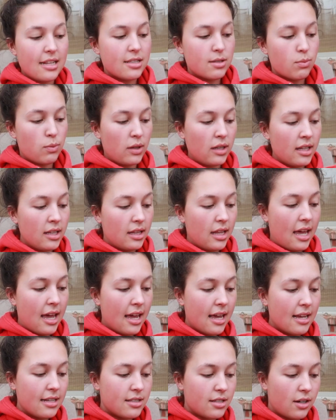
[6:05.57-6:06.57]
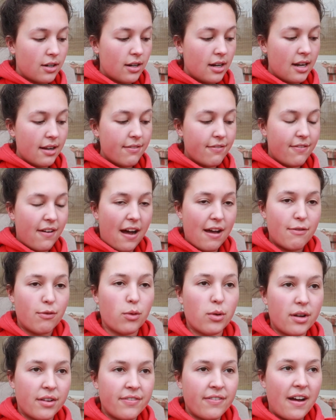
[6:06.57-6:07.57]
It's really late. It's already
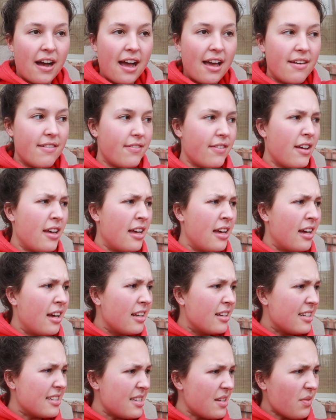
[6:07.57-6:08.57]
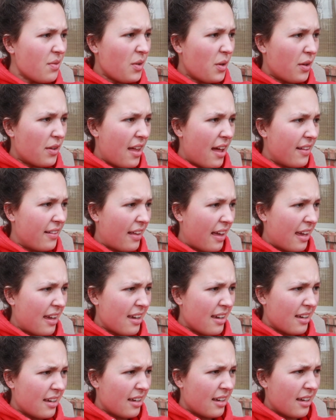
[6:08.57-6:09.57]
5:45. Does it feel that
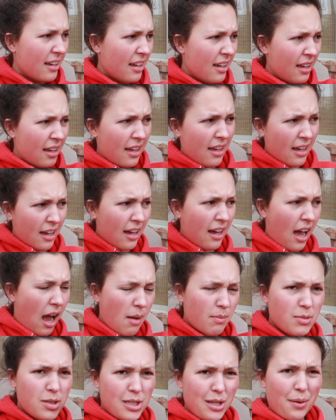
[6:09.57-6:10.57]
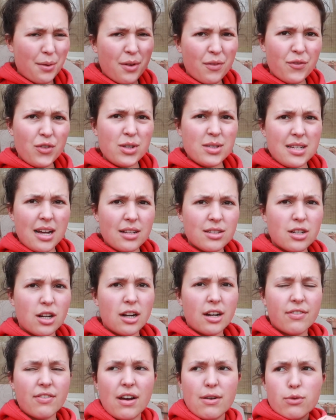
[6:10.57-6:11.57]
late? I'm so confused how it's
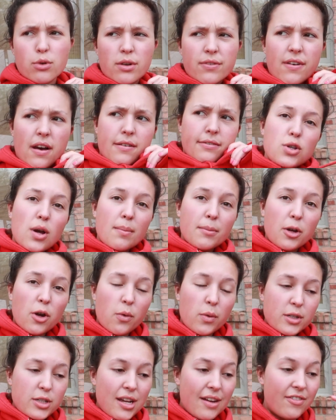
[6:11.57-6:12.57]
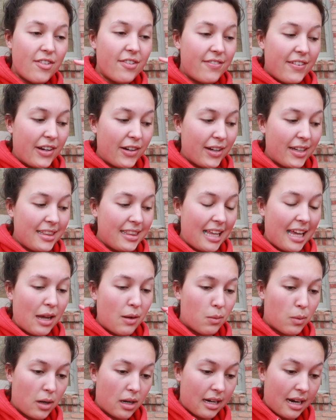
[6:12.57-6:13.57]
already 5:45. So I'm going to have a very late
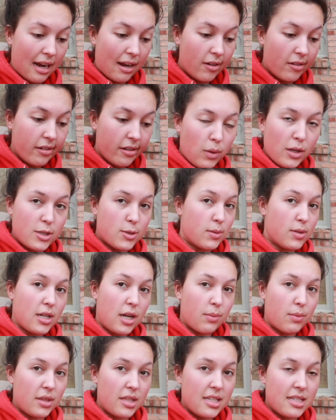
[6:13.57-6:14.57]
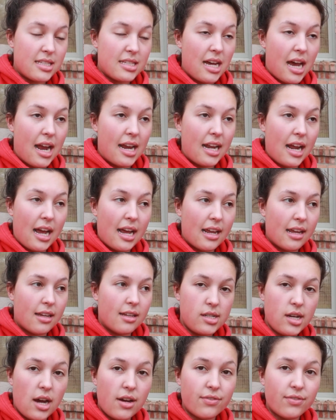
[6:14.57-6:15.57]
workout once we're done with this tie-dye
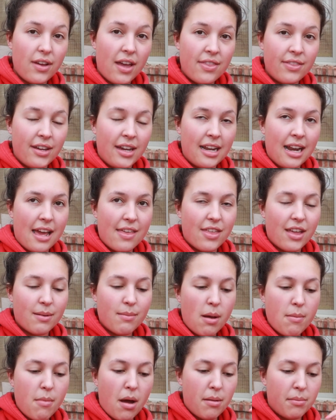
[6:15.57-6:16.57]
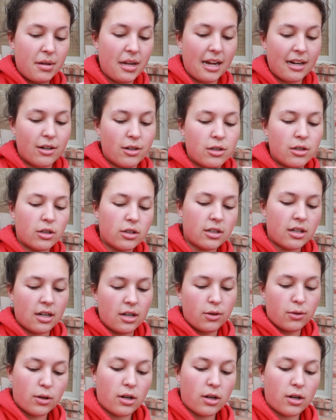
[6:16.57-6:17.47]
stuff. And then I think my mom and I are gonna